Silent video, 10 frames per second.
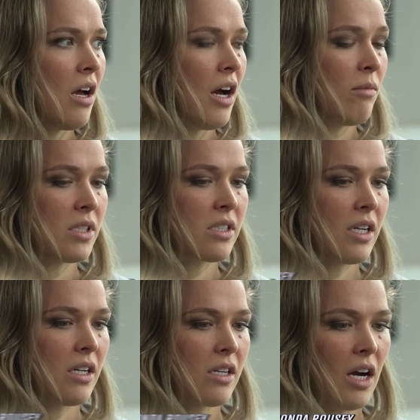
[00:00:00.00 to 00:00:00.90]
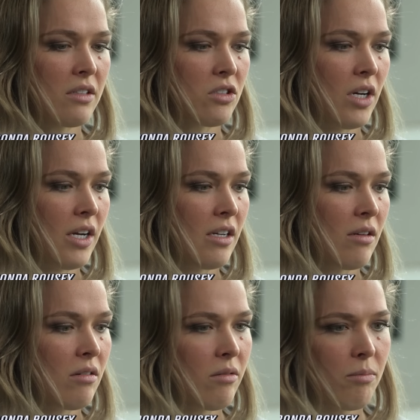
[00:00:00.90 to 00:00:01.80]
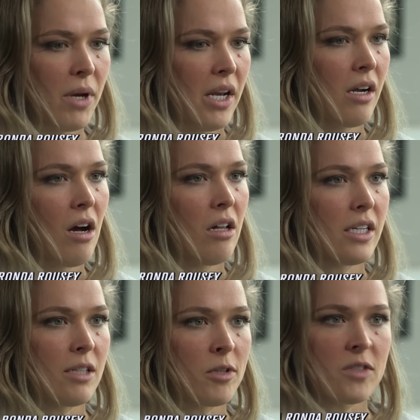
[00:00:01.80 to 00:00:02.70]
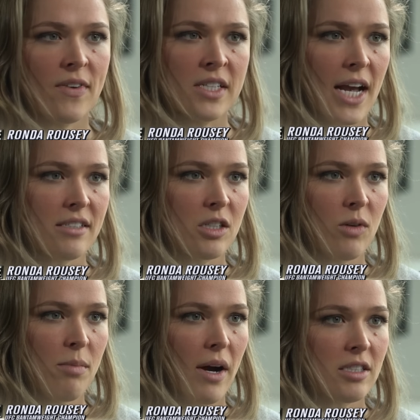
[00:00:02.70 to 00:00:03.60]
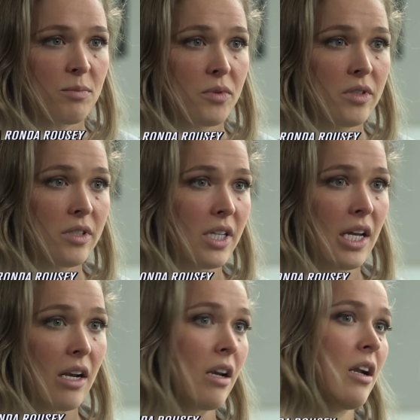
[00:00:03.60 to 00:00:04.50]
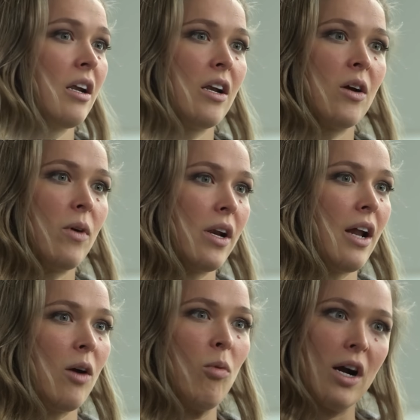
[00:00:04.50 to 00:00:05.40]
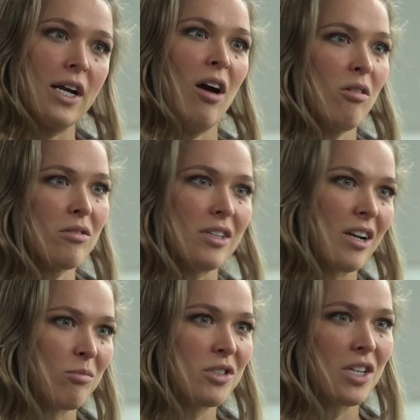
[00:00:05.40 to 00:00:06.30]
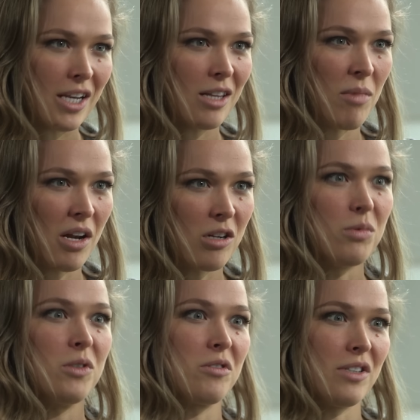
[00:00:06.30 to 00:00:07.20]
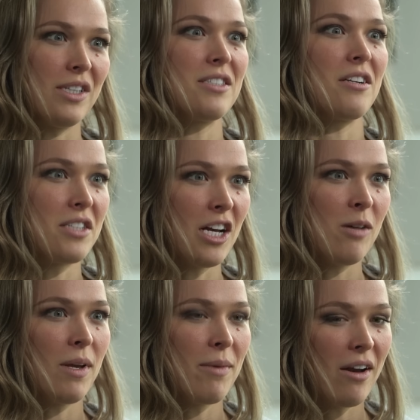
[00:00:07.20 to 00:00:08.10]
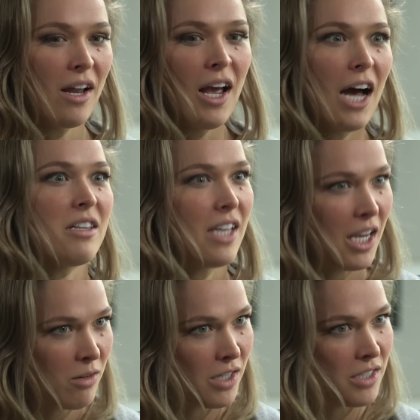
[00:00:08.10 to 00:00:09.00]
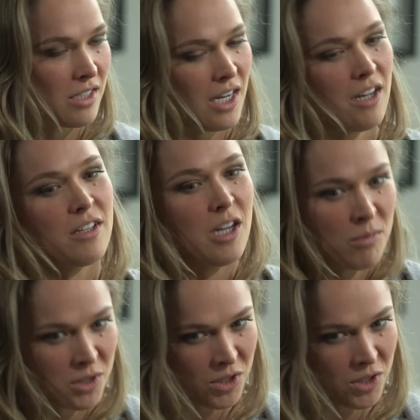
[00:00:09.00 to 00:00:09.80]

I'm just gonna concentrate on beating Holly in the most fantastic way possible, and then when I walk out and I'm sitting in the medical booth and they start to tell me about how the gate was and how the numbers are